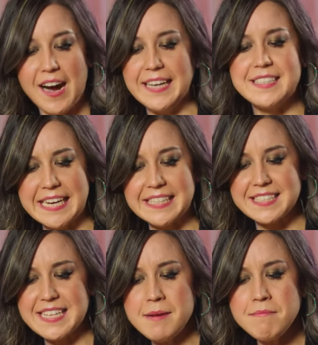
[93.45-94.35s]
I
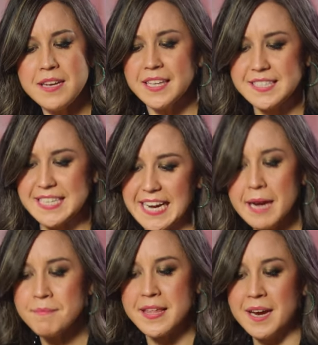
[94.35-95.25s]
text them,
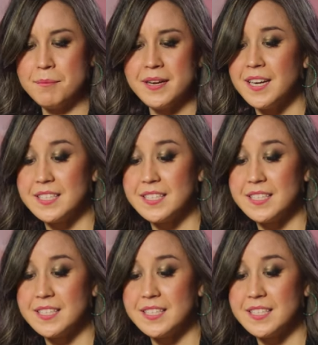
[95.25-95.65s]
DM them,